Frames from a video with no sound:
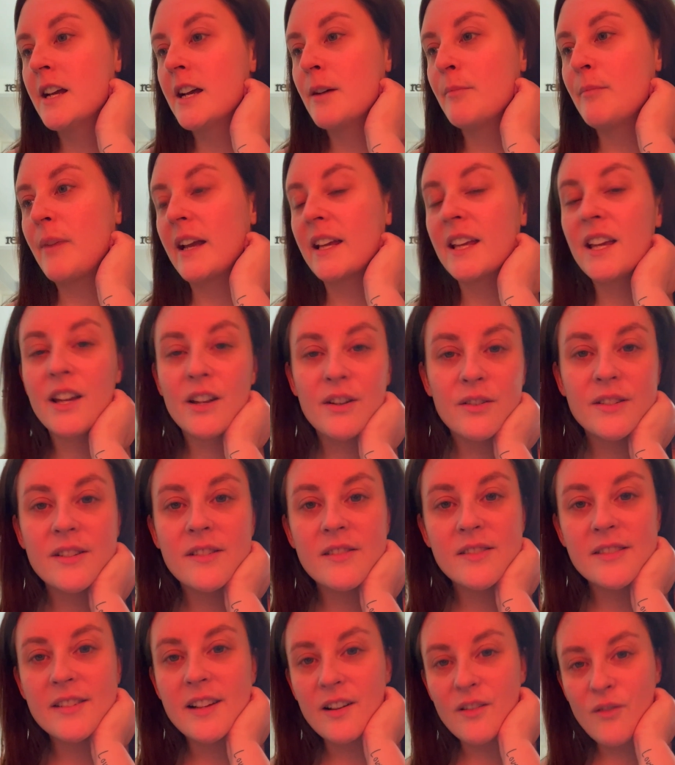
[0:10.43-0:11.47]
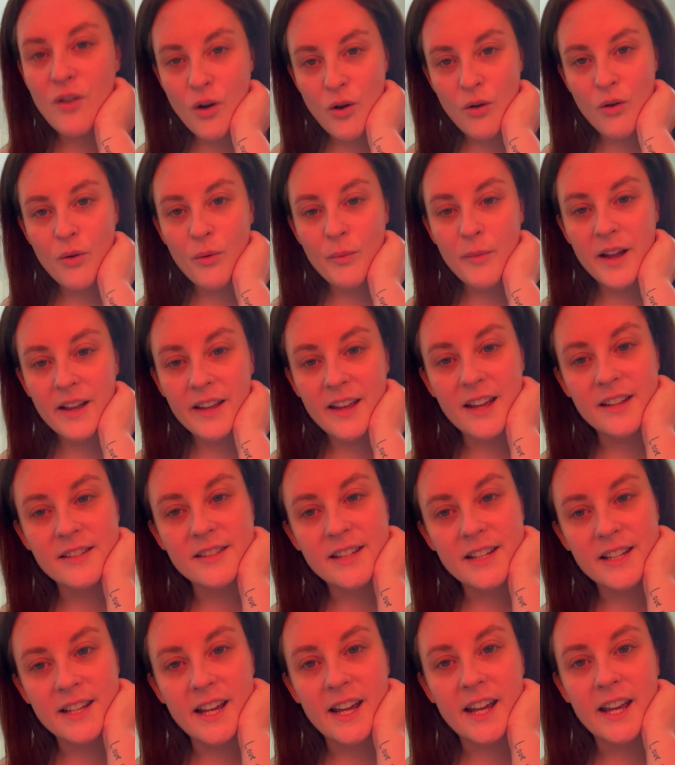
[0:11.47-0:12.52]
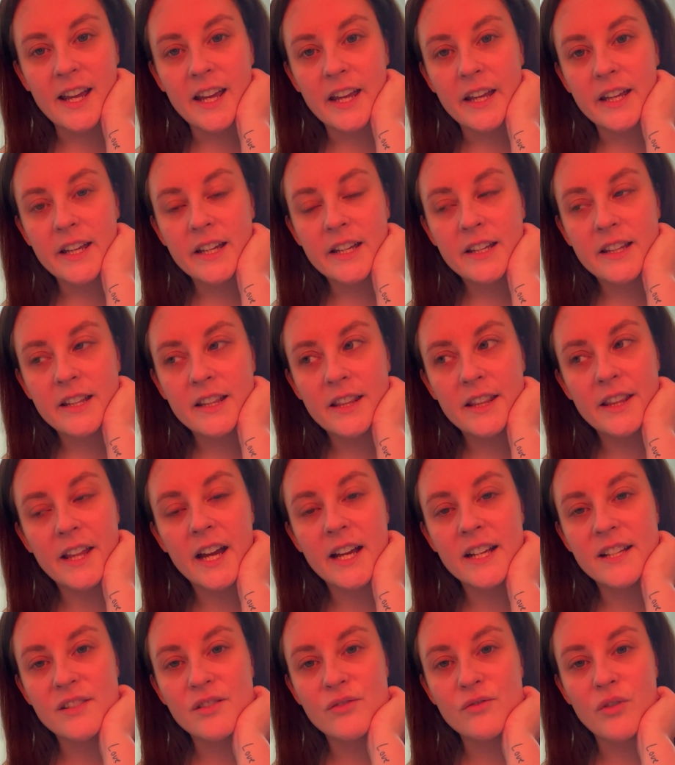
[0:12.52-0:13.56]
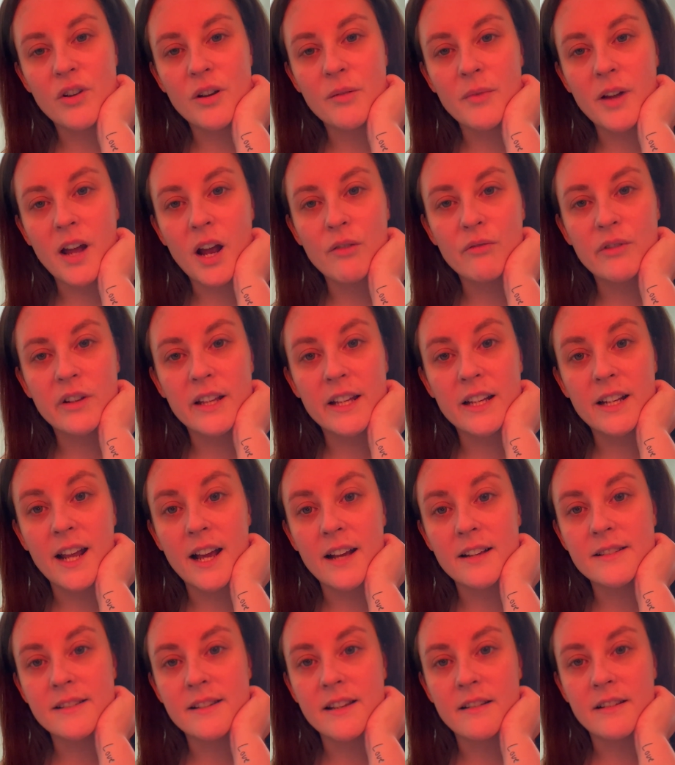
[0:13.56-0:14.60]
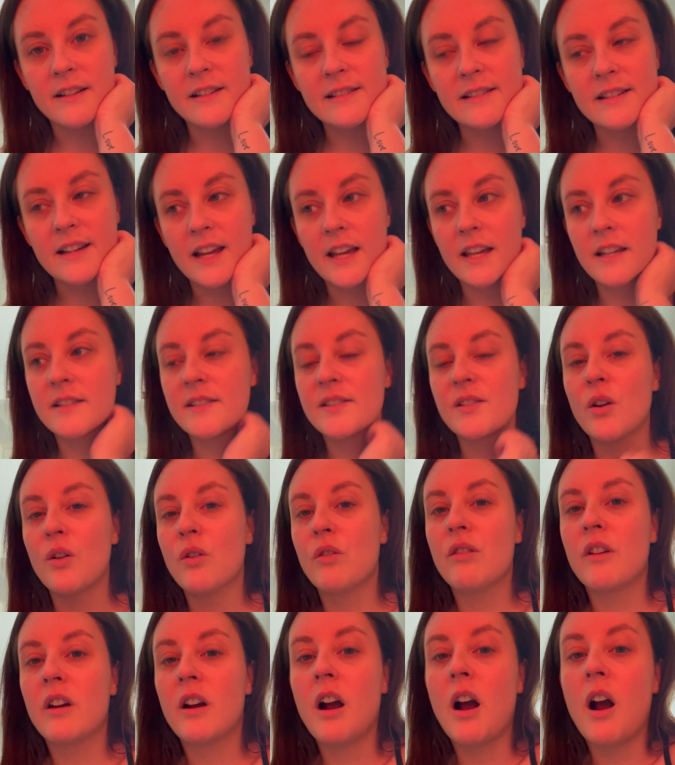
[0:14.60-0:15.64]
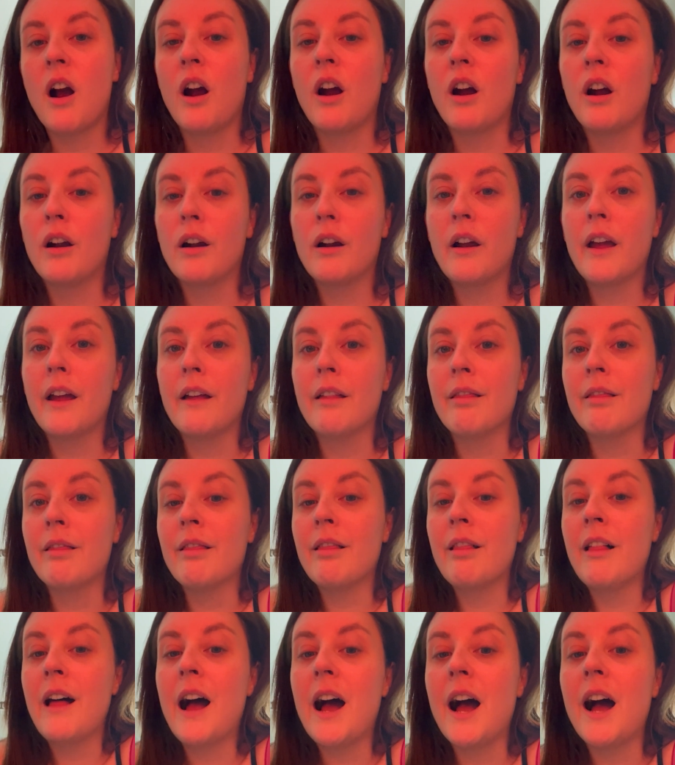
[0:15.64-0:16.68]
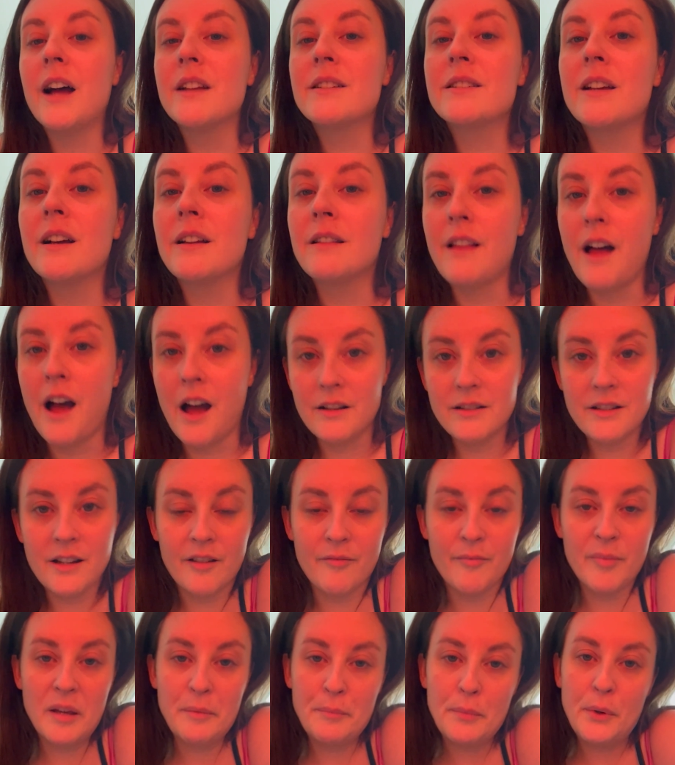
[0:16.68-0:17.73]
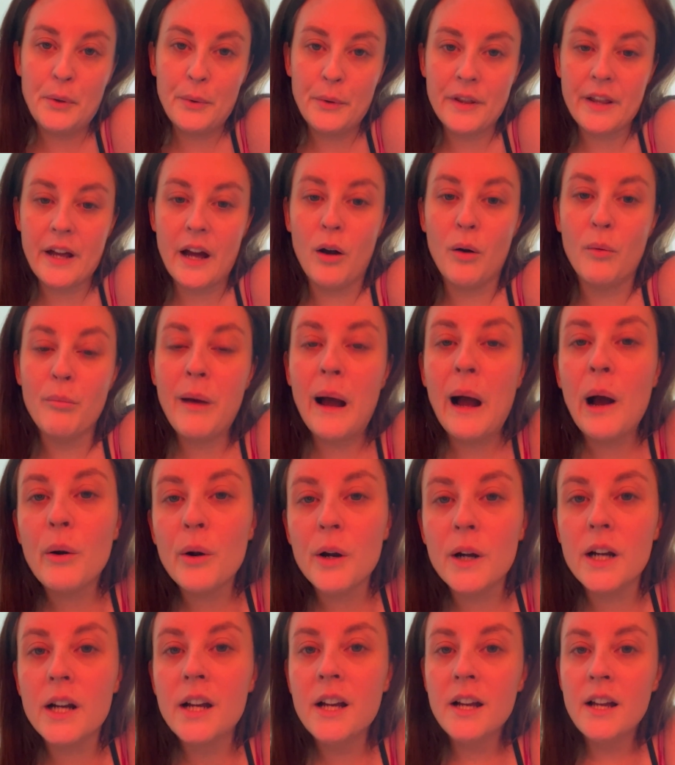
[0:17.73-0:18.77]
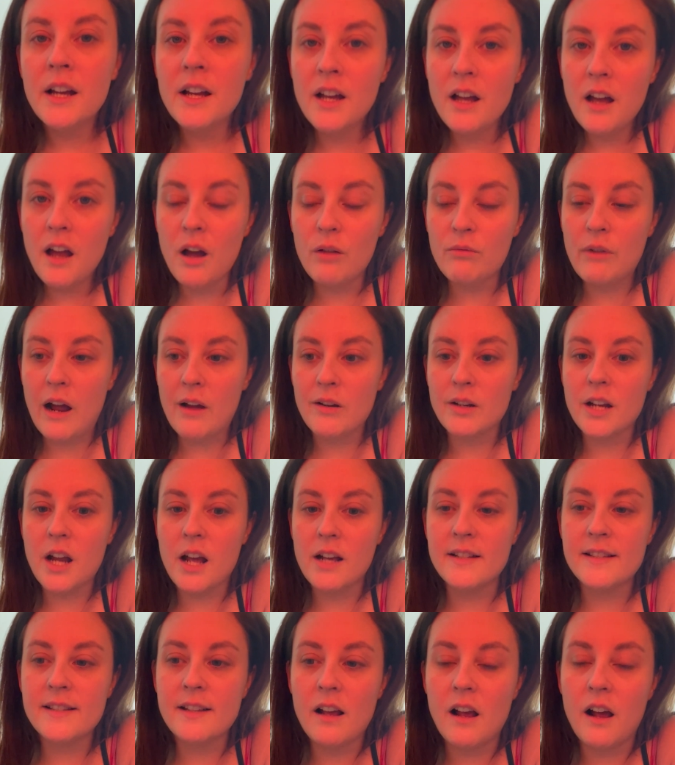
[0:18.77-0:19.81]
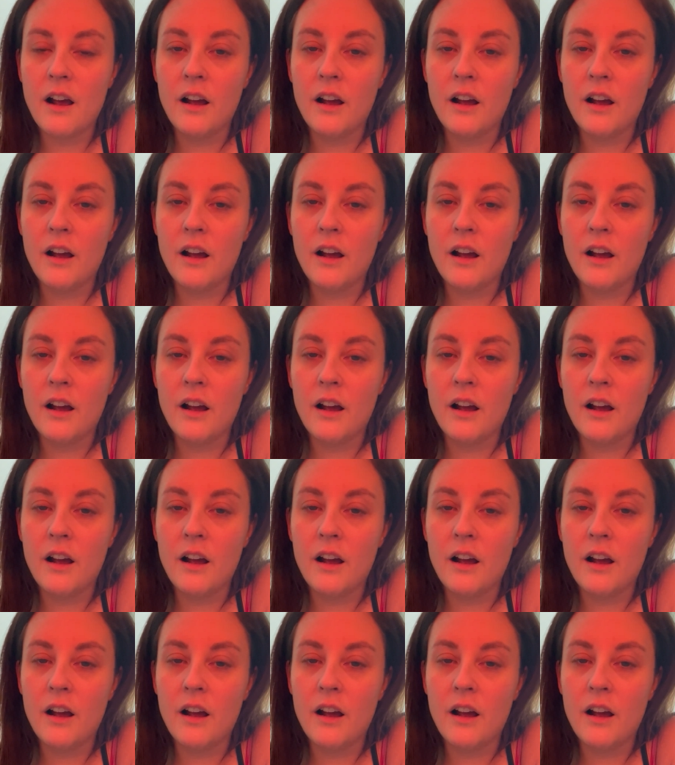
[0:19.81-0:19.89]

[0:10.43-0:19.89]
My kiddos are stuck home again today. The ice storm got really nasty last night, so there are a lot of people without power around us